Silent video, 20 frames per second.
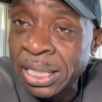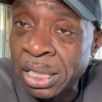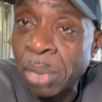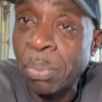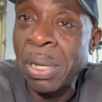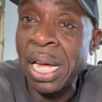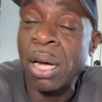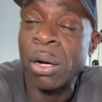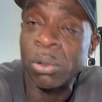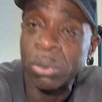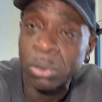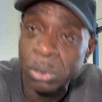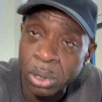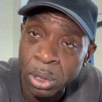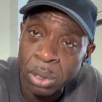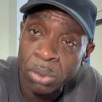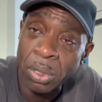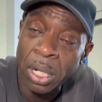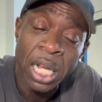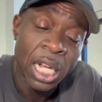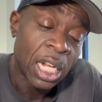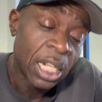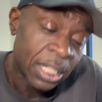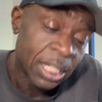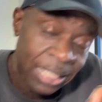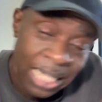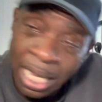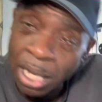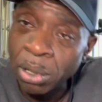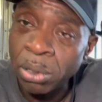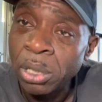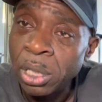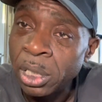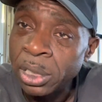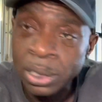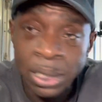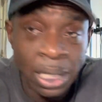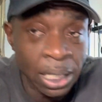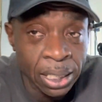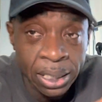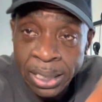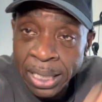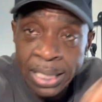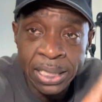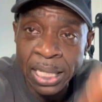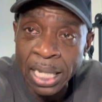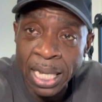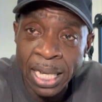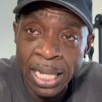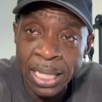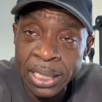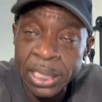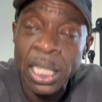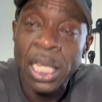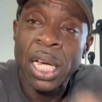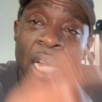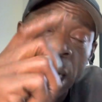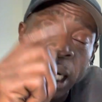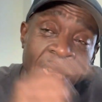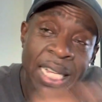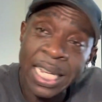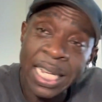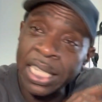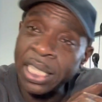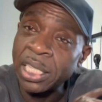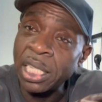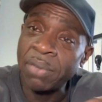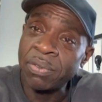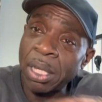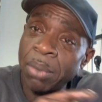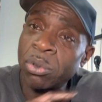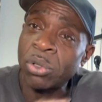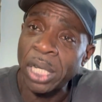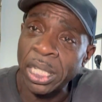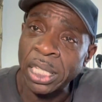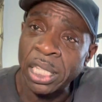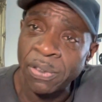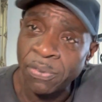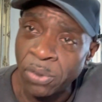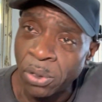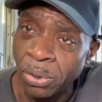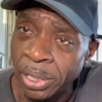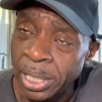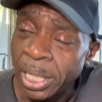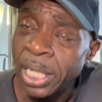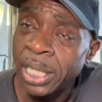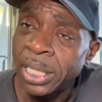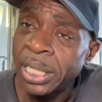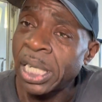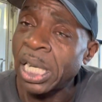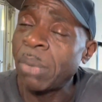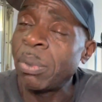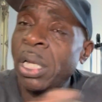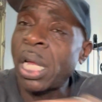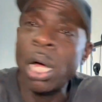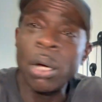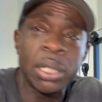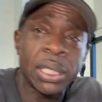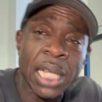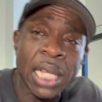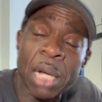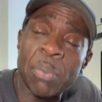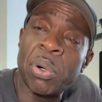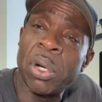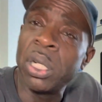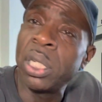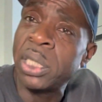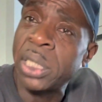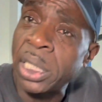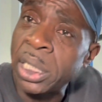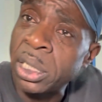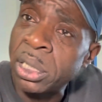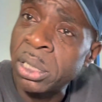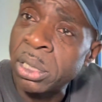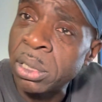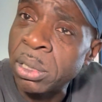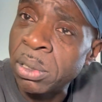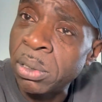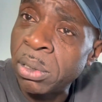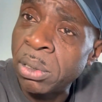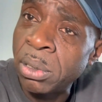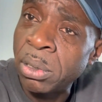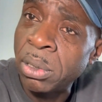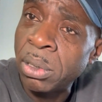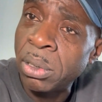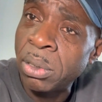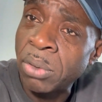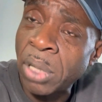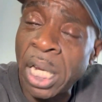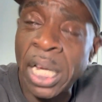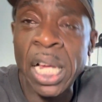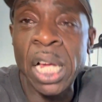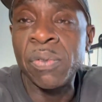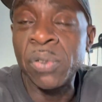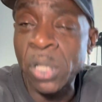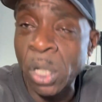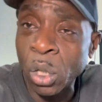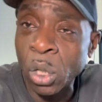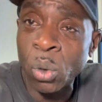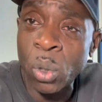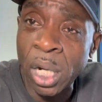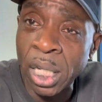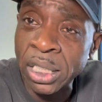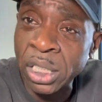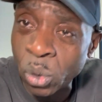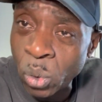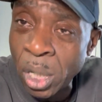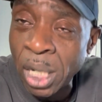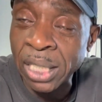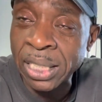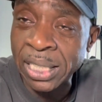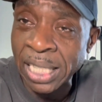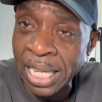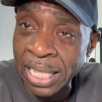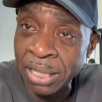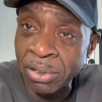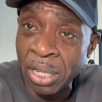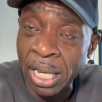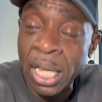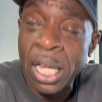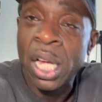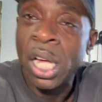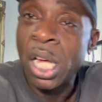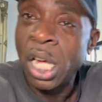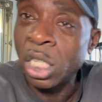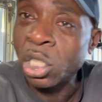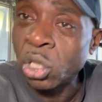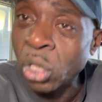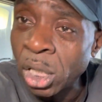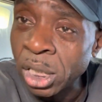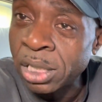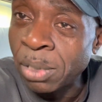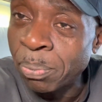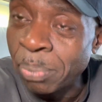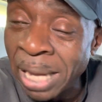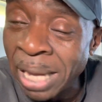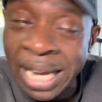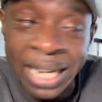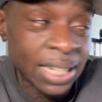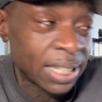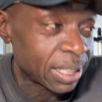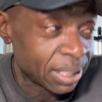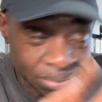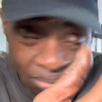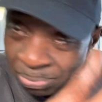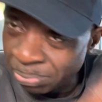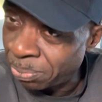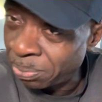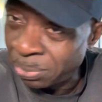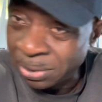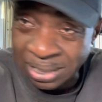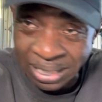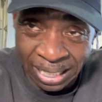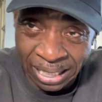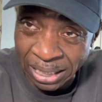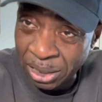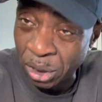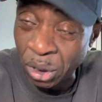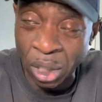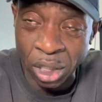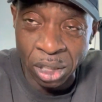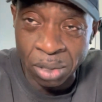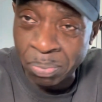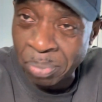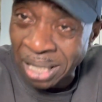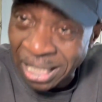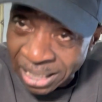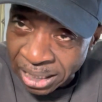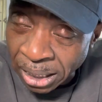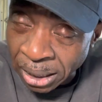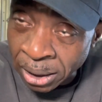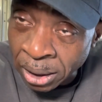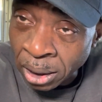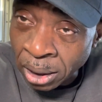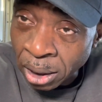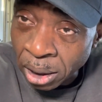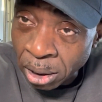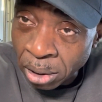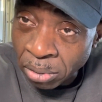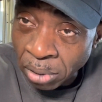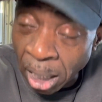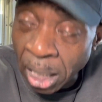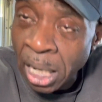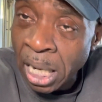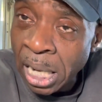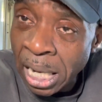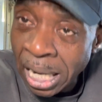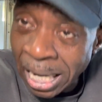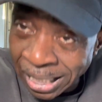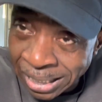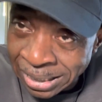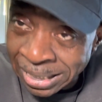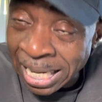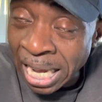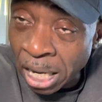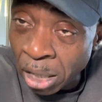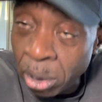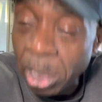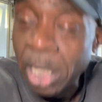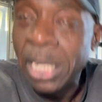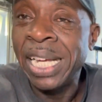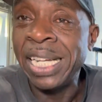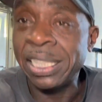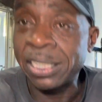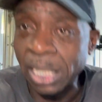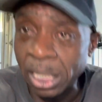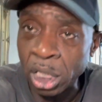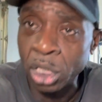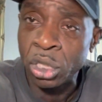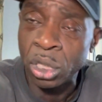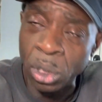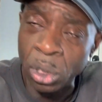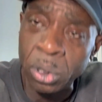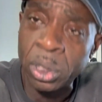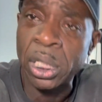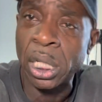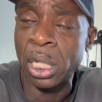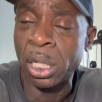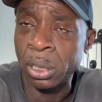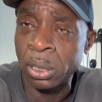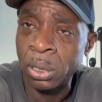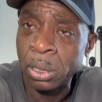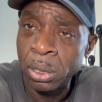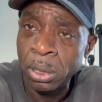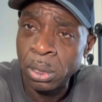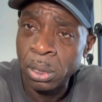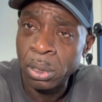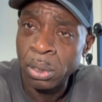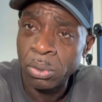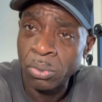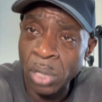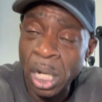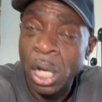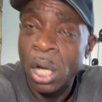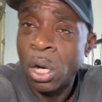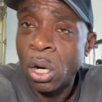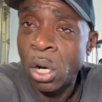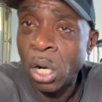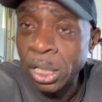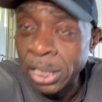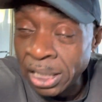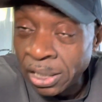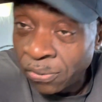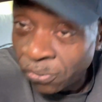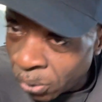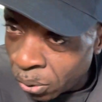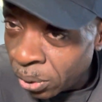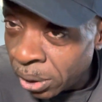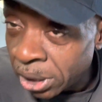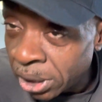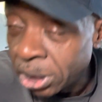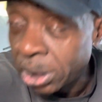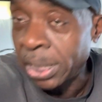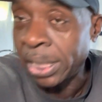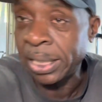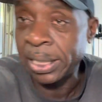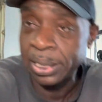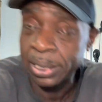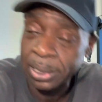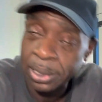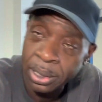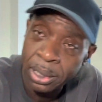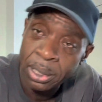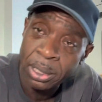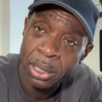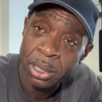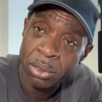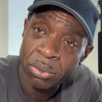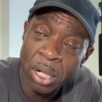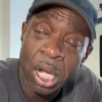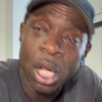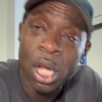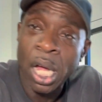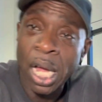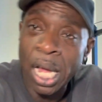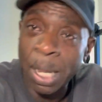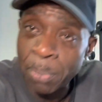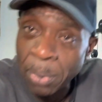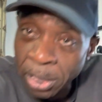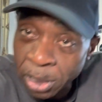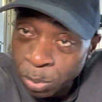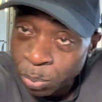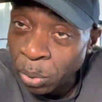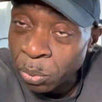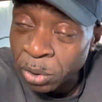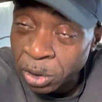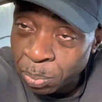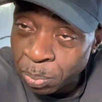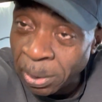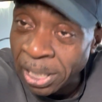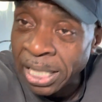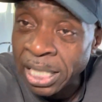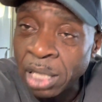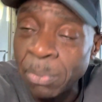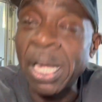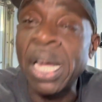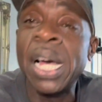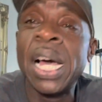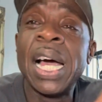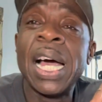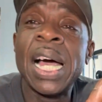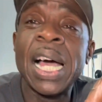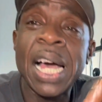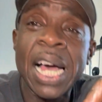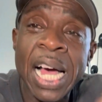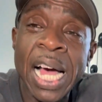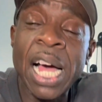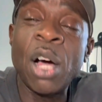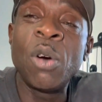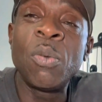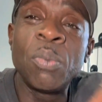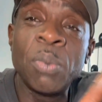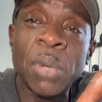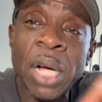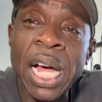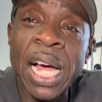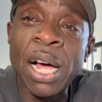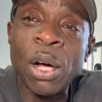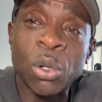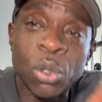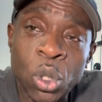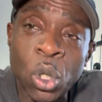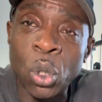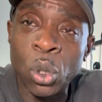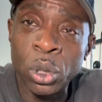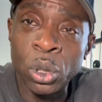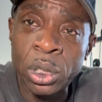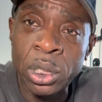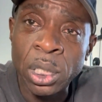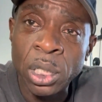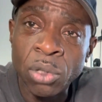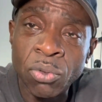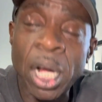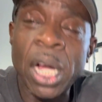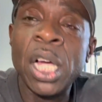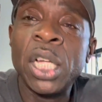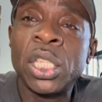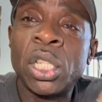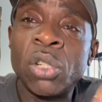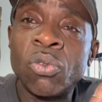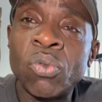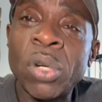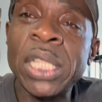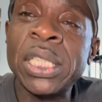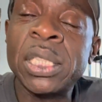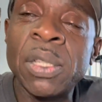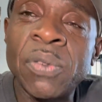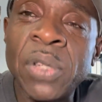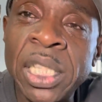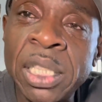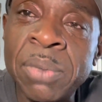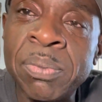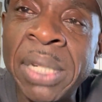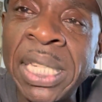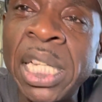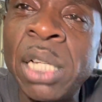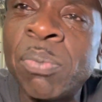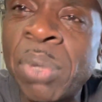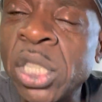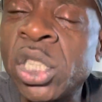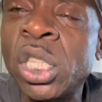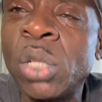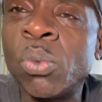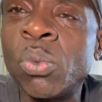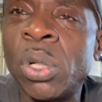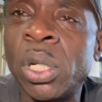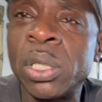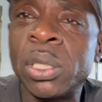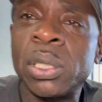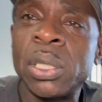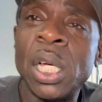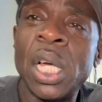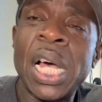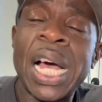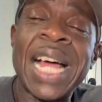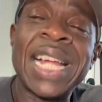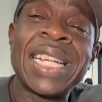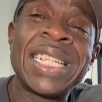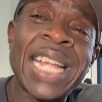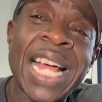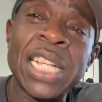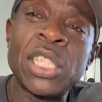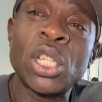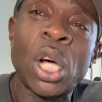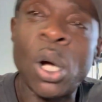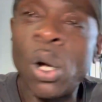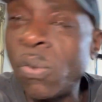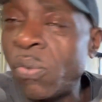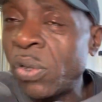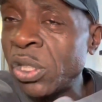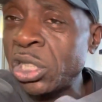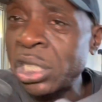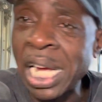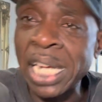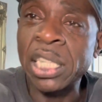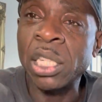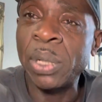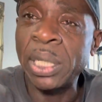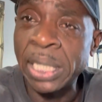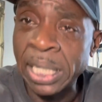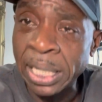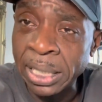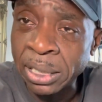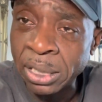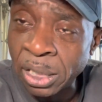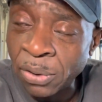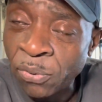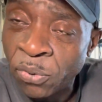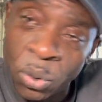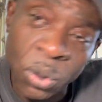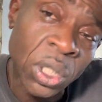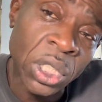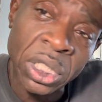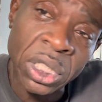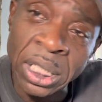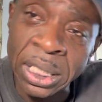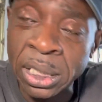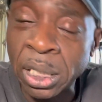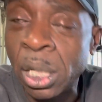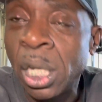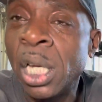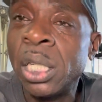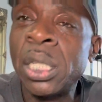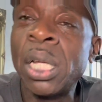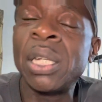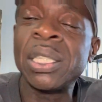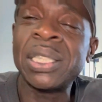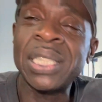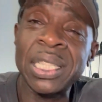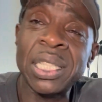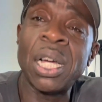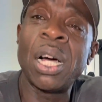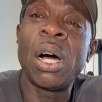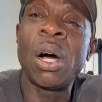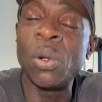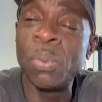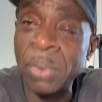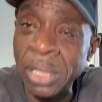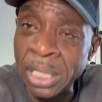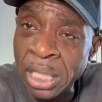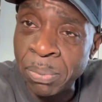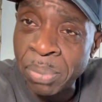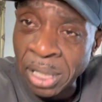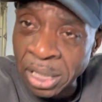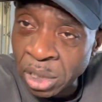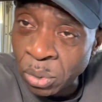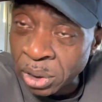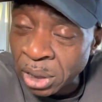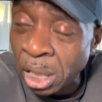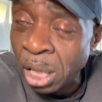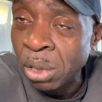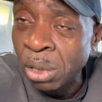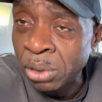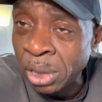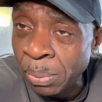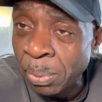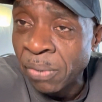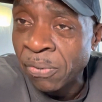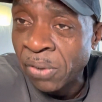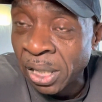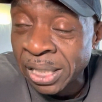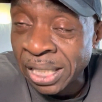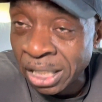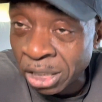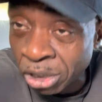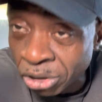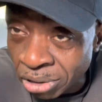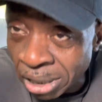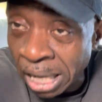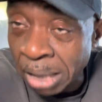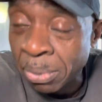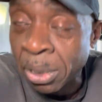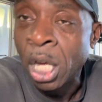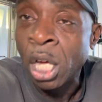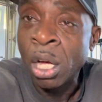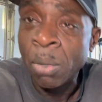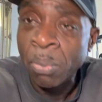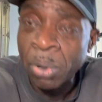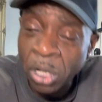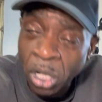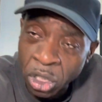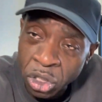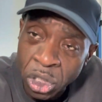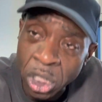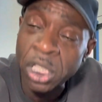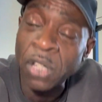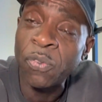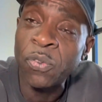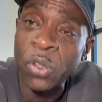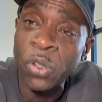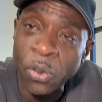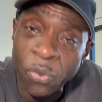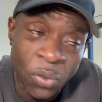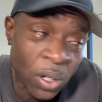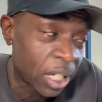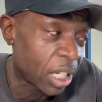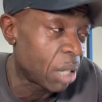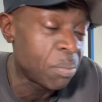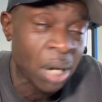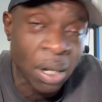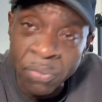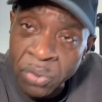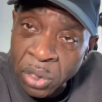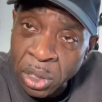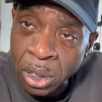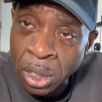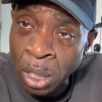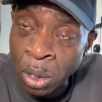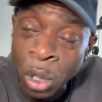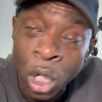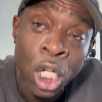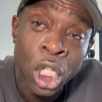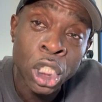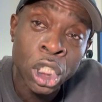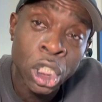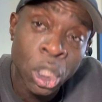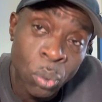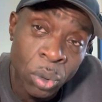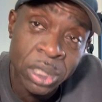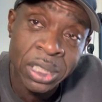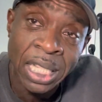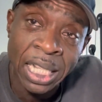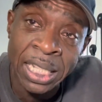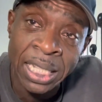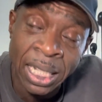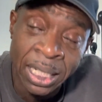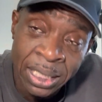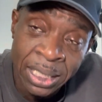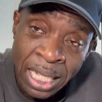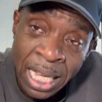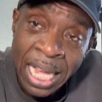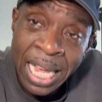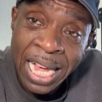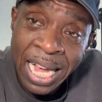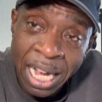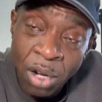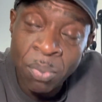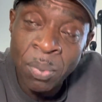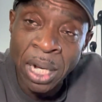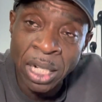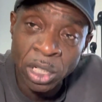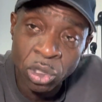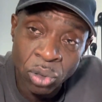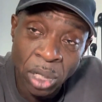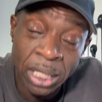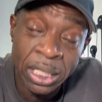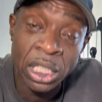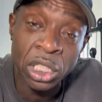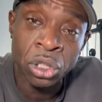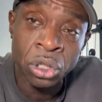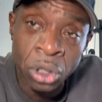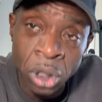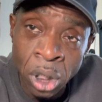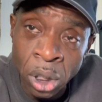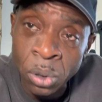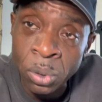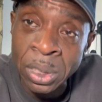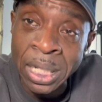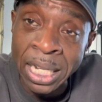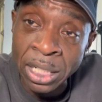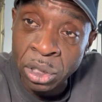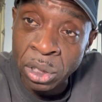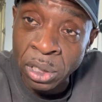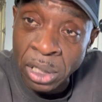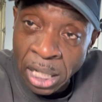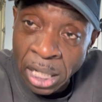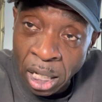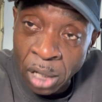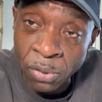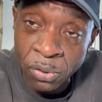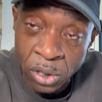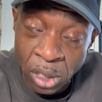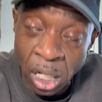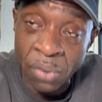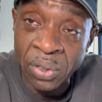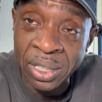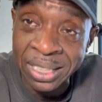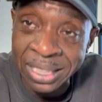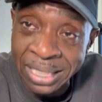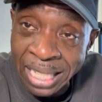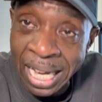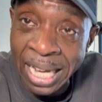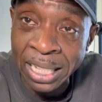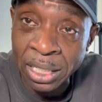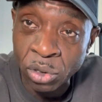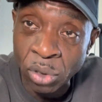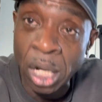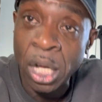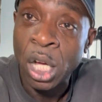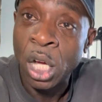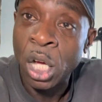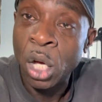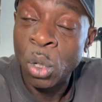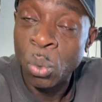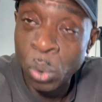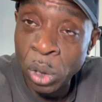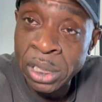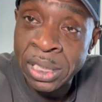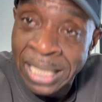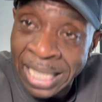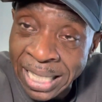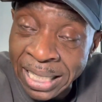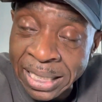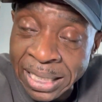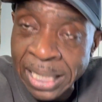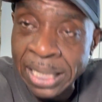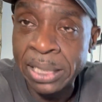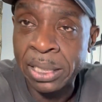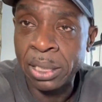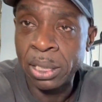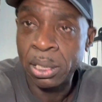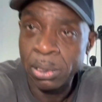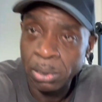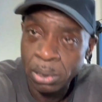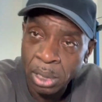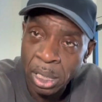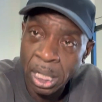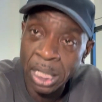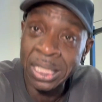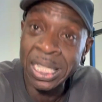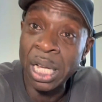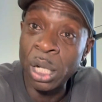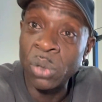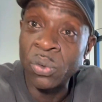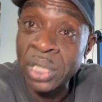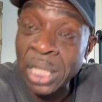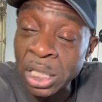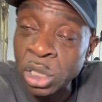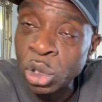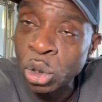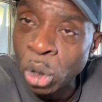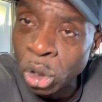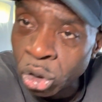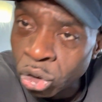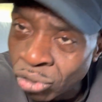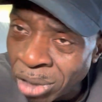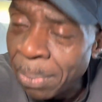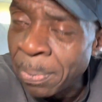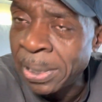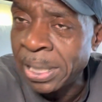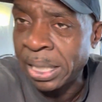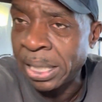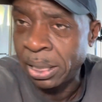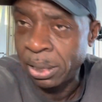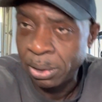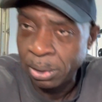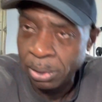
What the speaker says: the pound. Right now, none of these guys are going to give them credit for it. They're going to be, oh, it's our policies. Right? Even though Kwasi Kwarteng, right, has lost the bank 60 odd billion, right, and now he's done a U-turn, right, on his foolishness, right. But we're speaking about how good, right, the rest of his mini budget was, and that's overshadowing it. The foolishness. No, I said the whole mini budget was a whole heap of fucking crap, because just a few fucking months ago you was telling us how much, right, this new National Health Service tax, right, was needed, and now all of a sudden you're scrapping it.